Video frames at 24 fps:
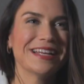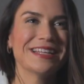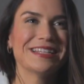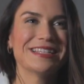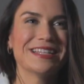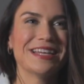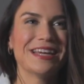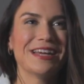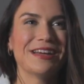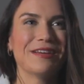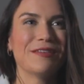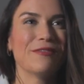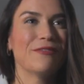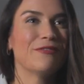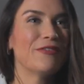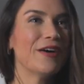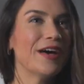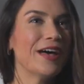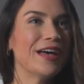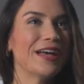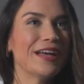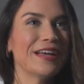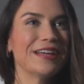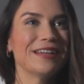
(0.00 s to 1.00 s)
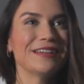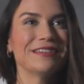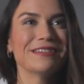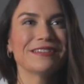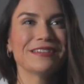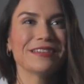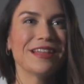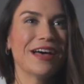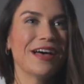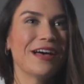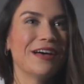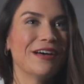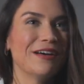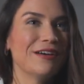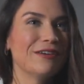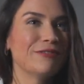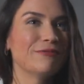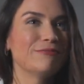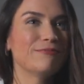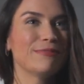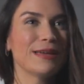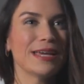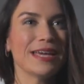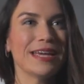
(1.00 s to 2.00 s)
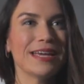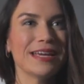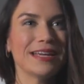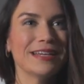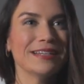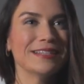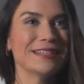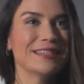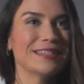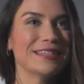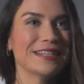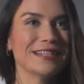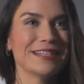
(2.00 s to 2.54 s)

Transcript: Is it fun, love, peace?